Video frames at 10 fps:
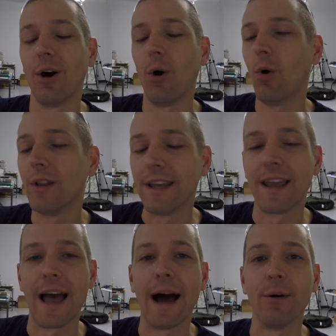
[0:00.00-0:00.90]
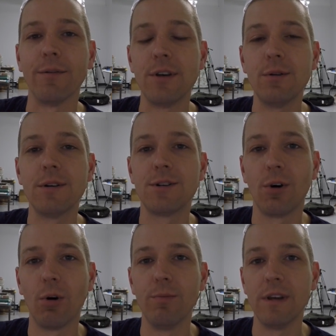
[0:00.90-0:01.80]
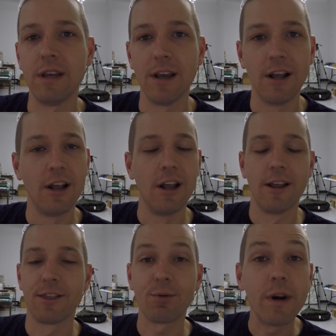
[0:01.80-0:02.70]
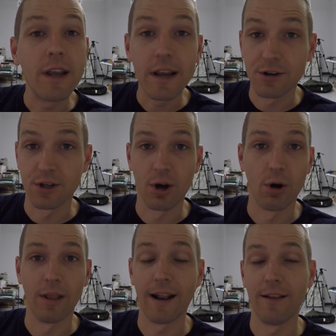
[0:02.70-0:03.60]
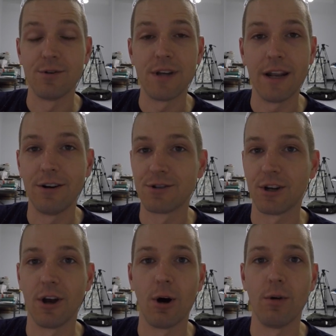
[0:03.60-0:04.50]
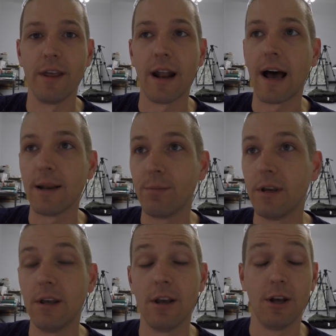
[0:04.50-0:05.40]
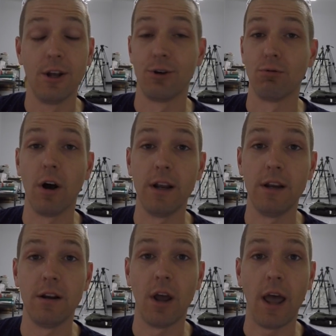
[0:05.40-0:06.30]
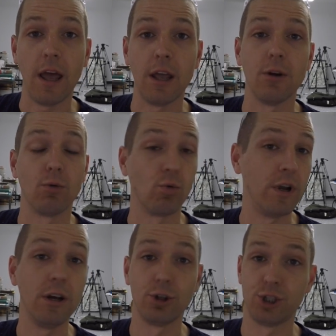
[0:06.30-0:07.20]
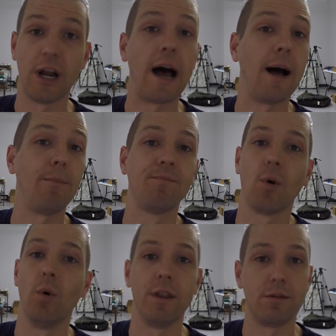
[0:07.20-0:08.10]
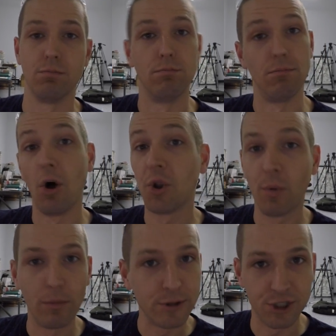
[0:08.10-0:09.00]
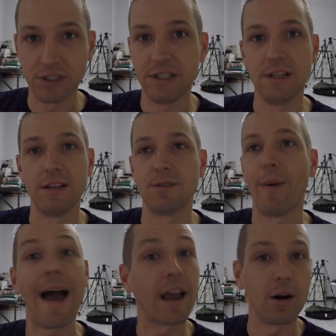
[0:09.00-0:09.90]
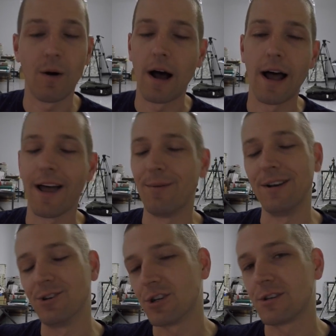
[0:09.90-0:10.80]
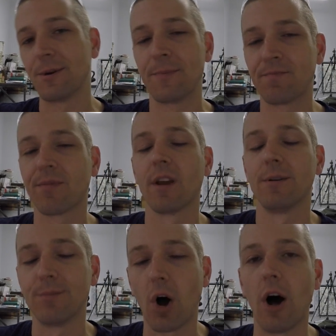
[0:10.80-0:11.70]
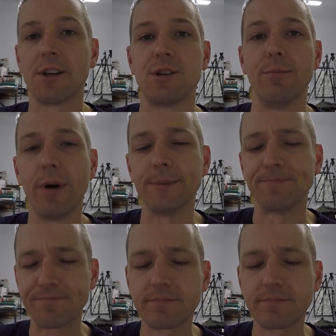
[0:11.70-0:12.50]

holy cow, if you had told me three years ago, let alone 10 years ago, that I'd be running a real shop with multiple machines back in Ohio. I mean, just awesome. But